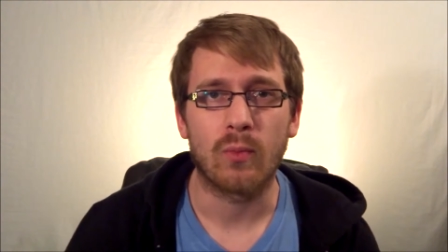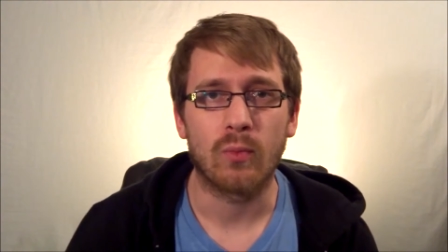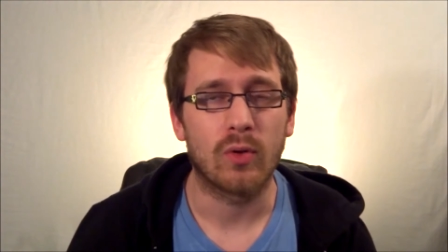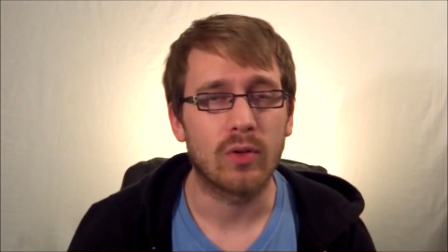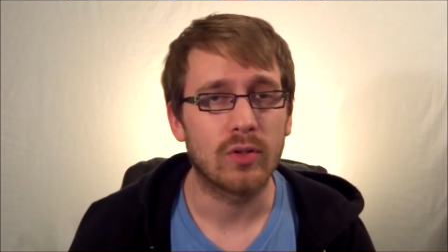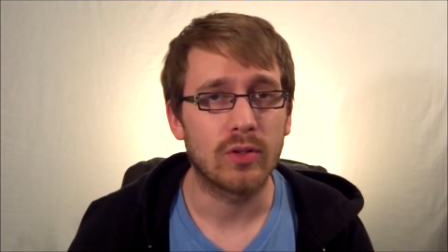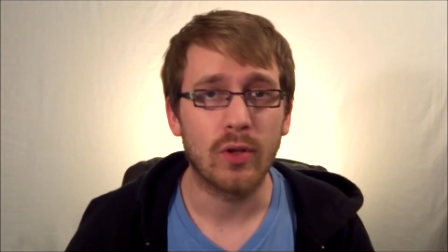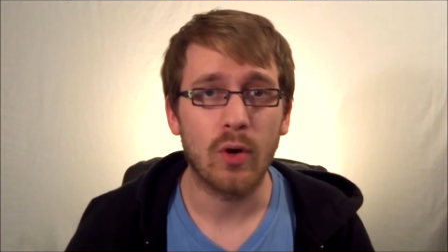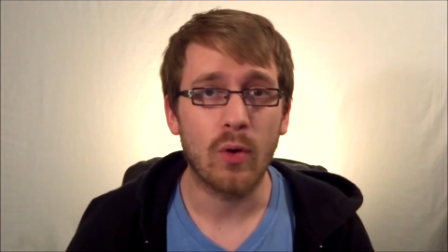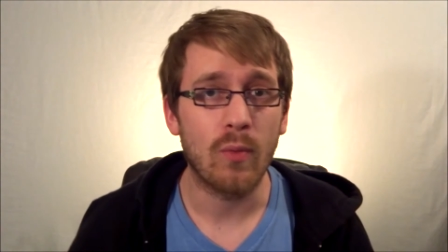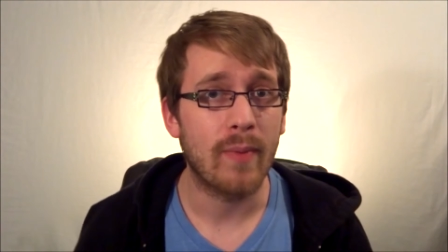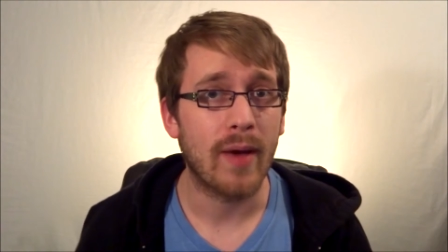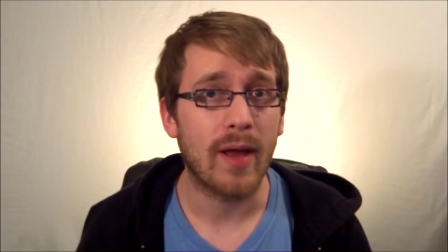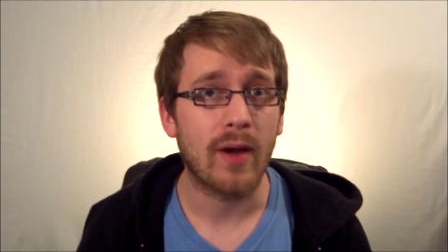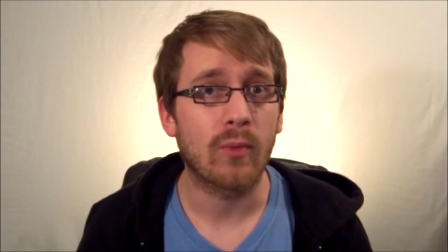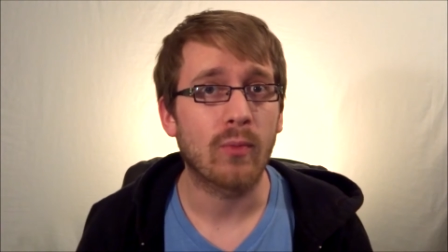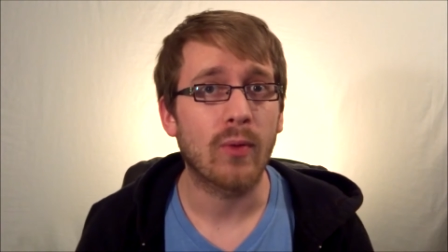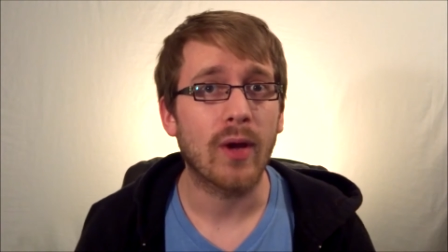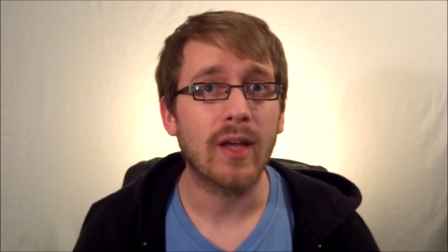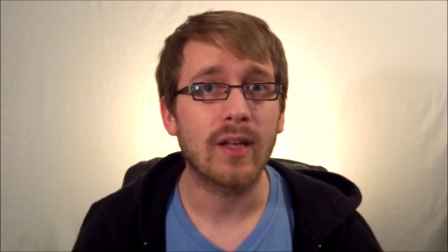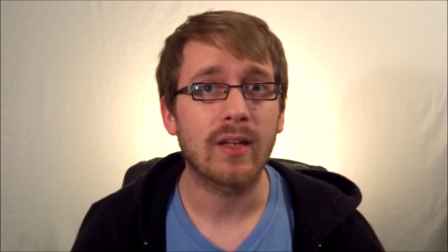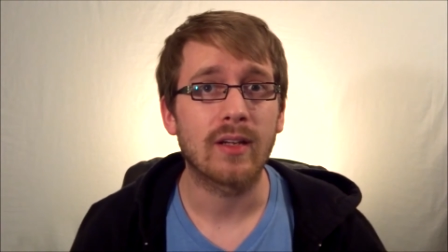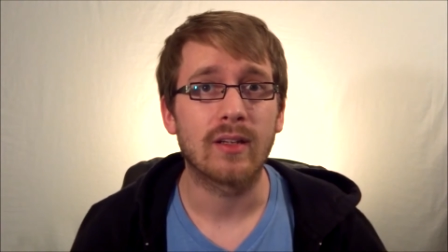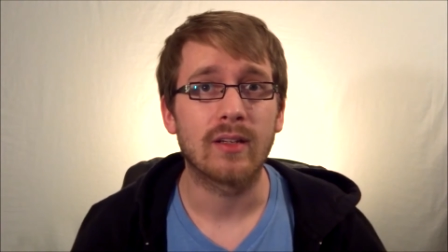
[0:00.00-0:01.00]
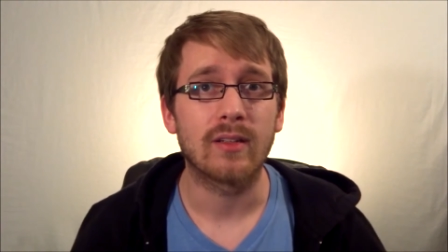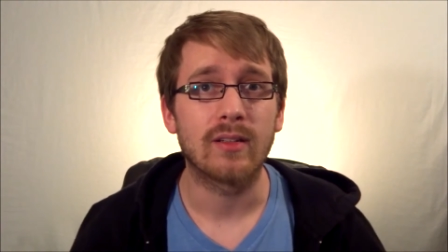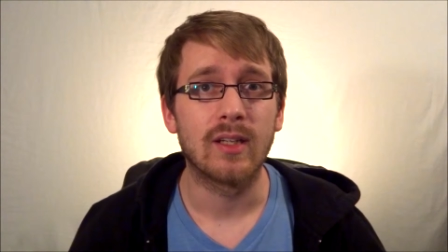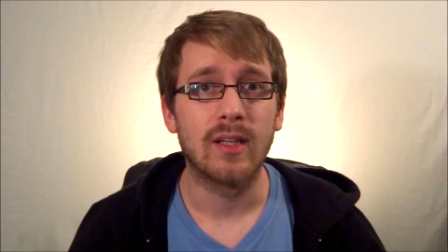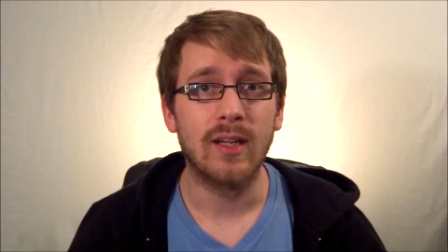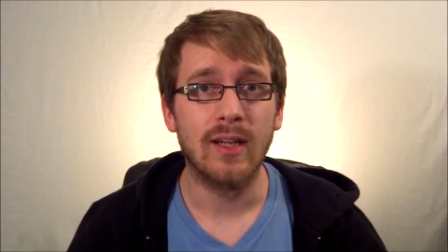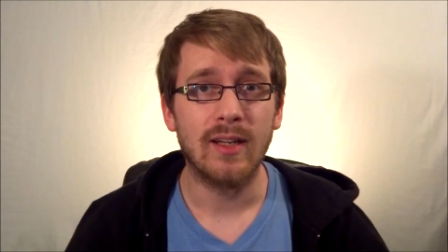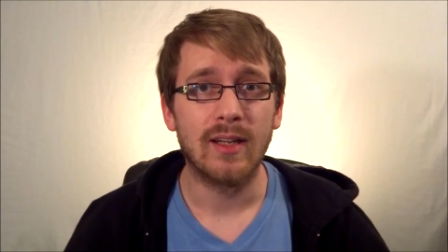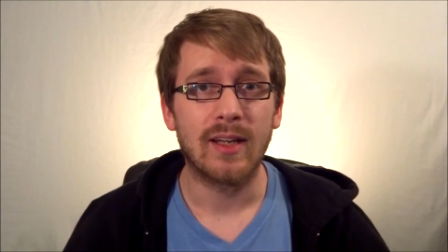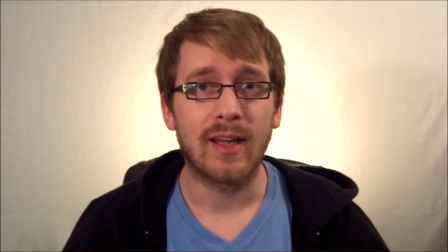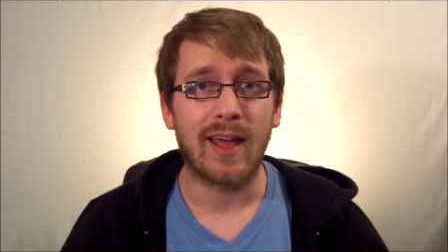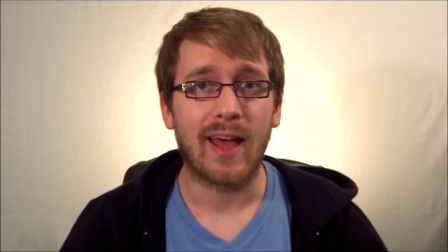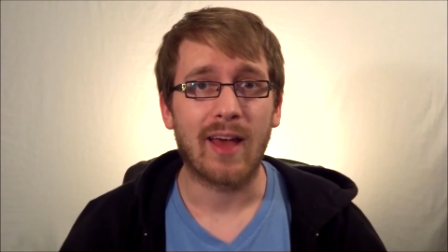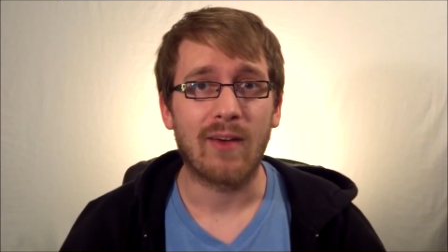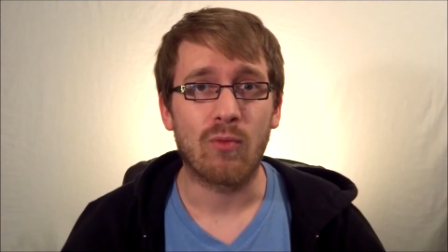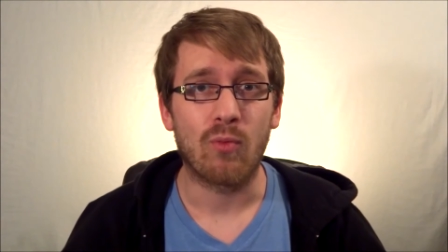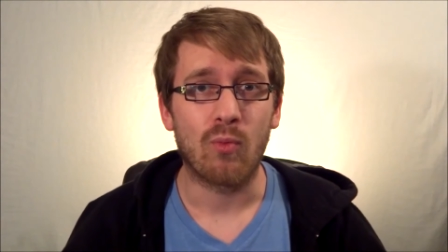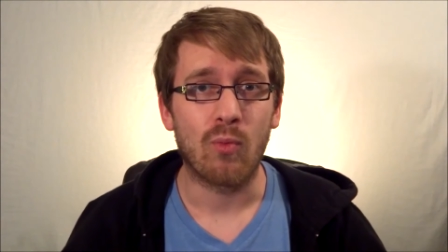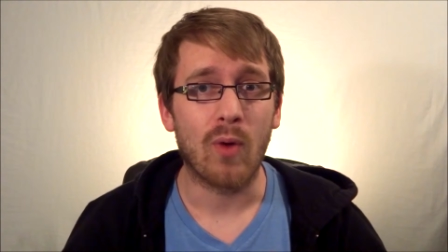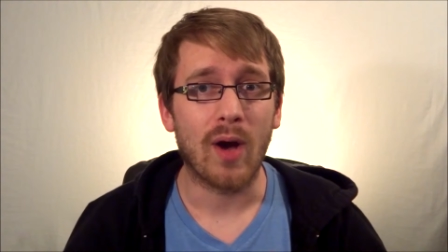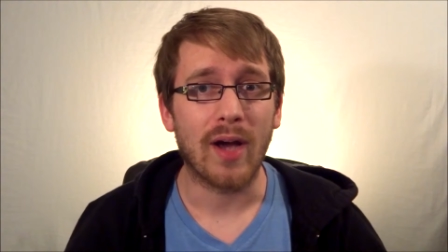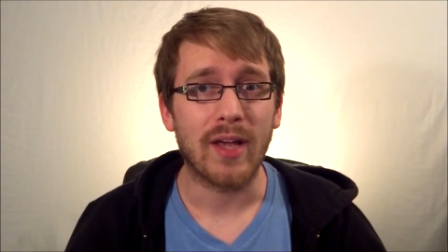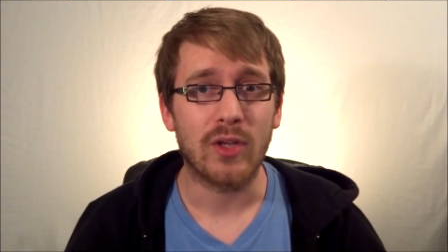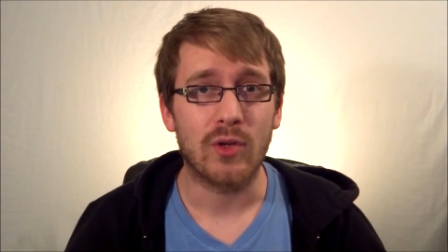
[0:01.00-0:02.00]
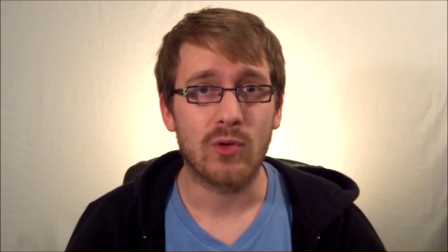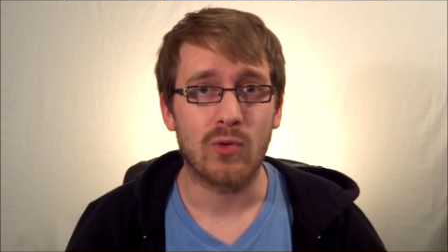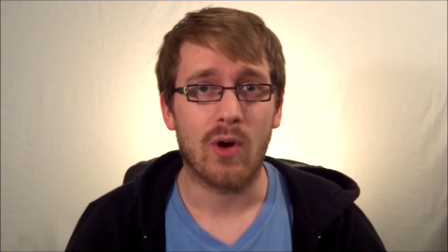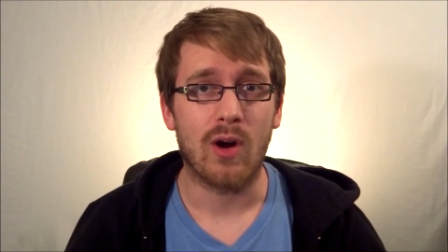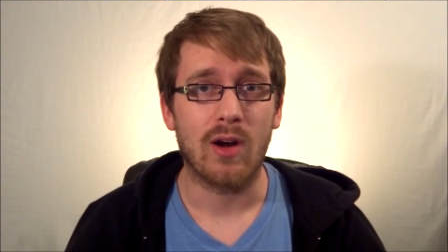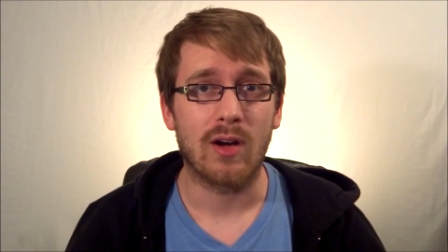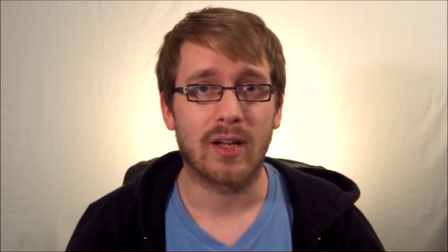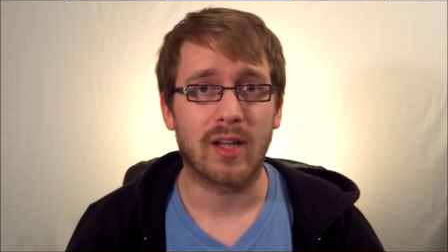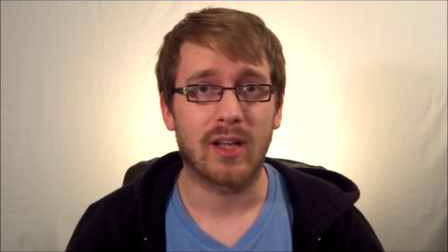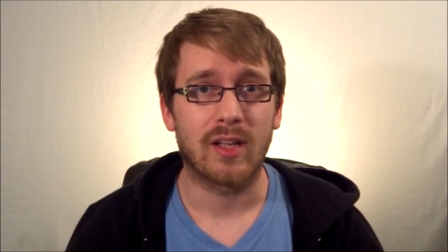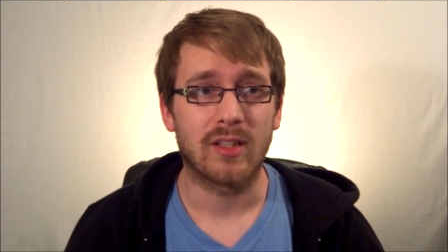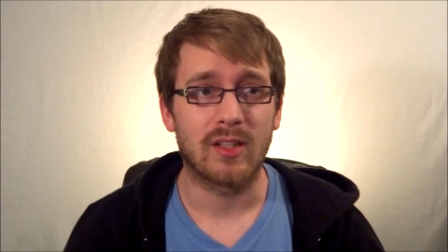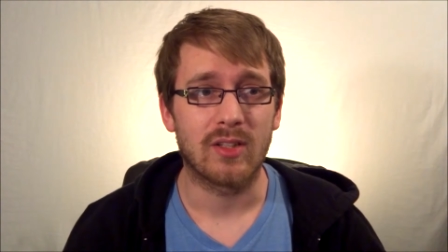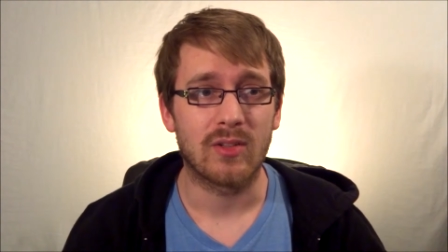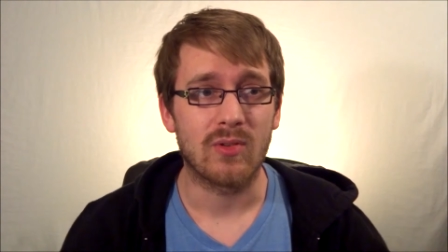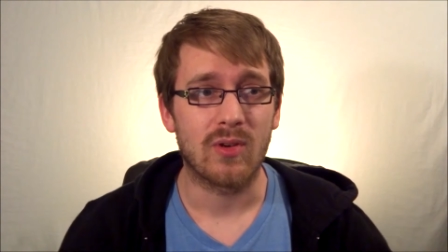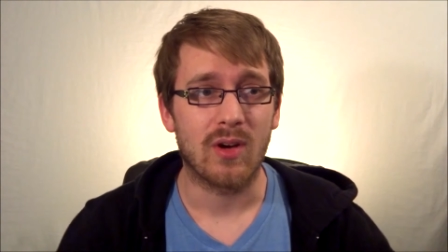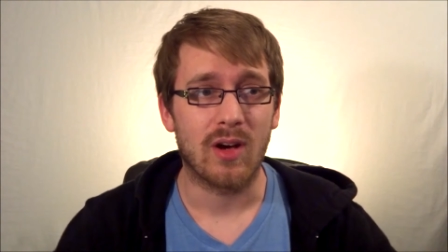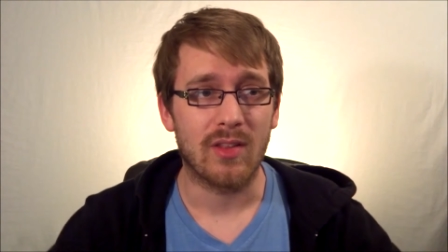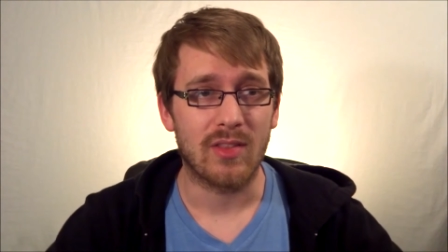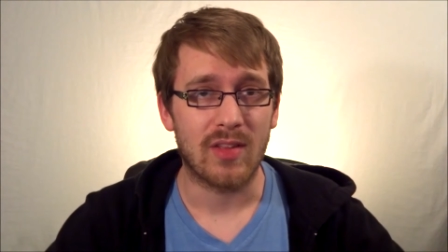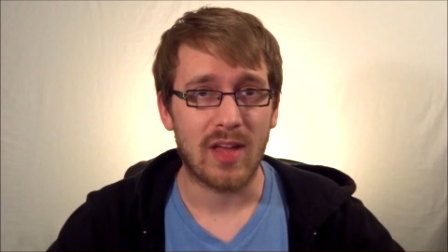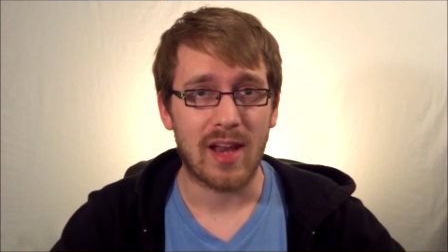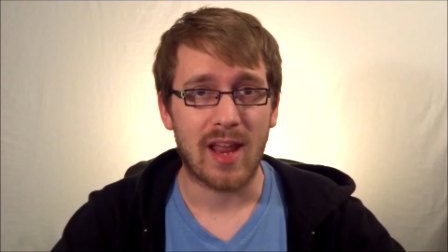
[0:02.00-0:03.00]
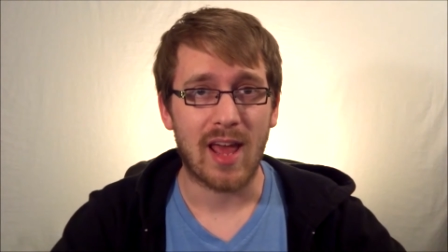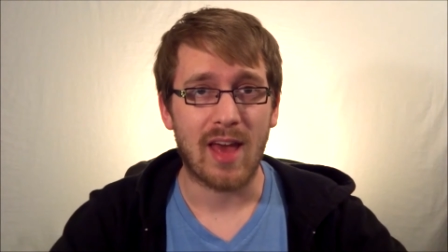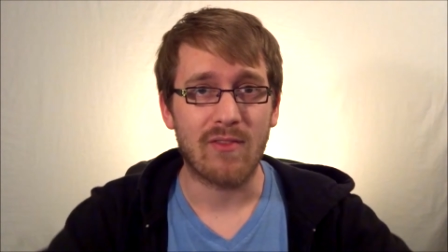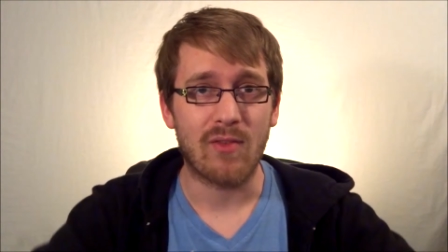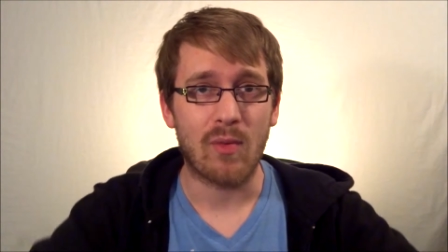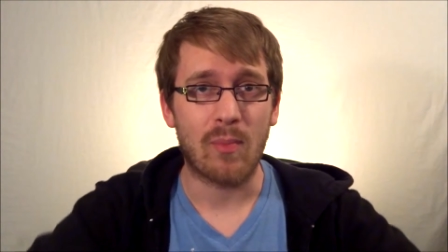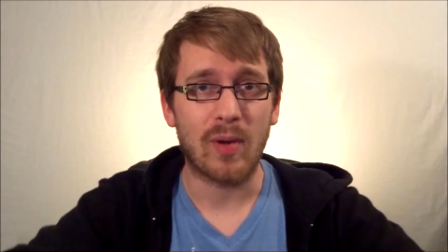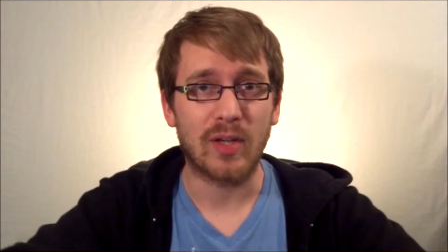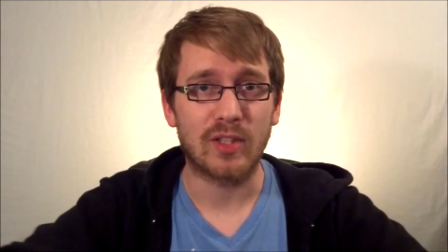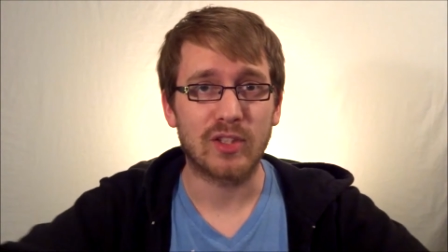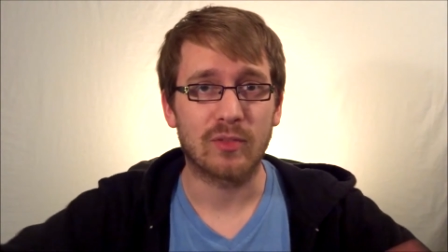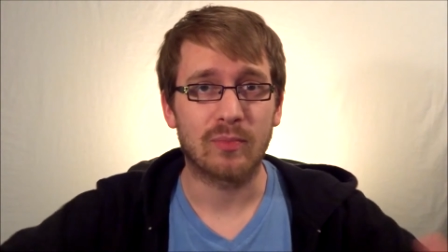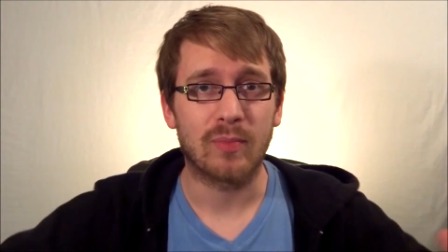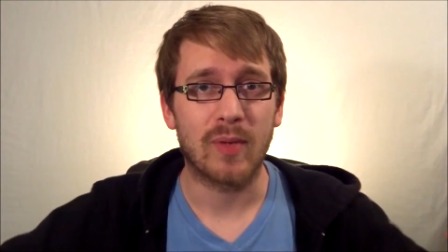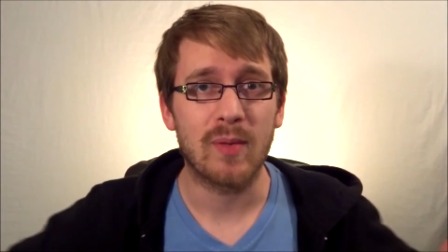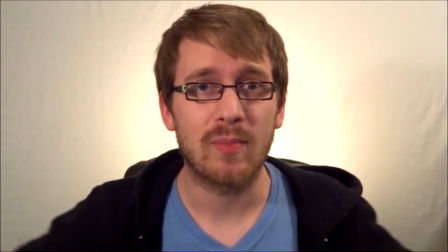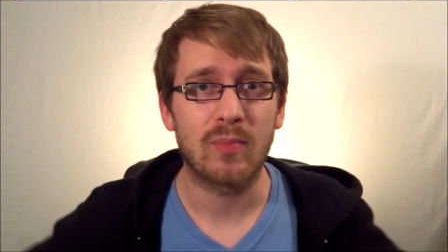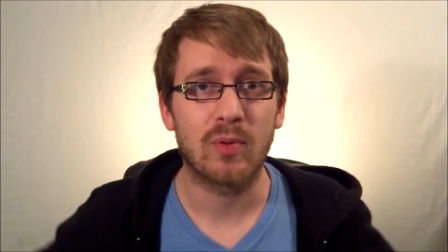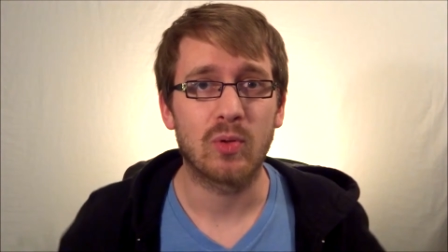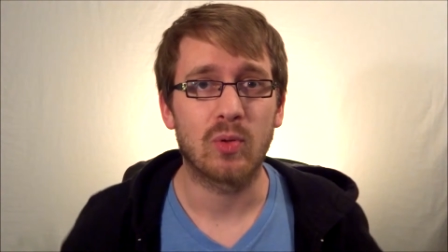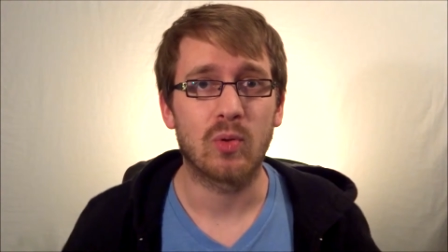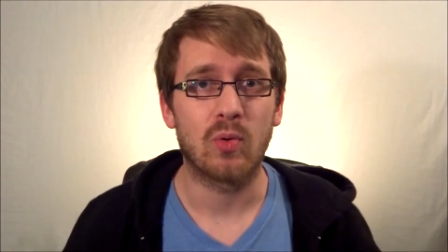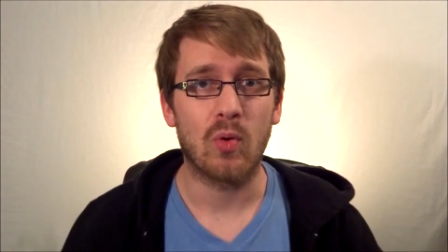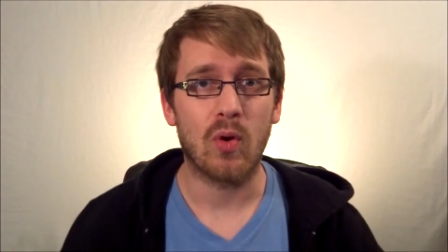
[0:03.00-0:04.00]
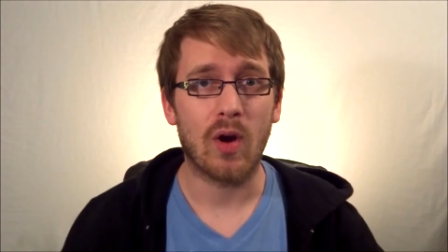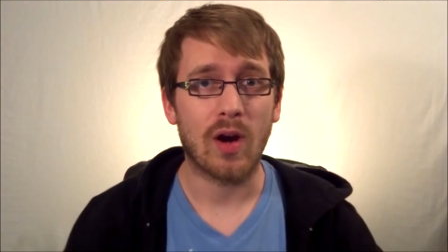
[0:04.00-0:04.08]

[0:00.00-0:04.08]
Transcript: Well, no better way to have what you are to continue on than have a bunch of people who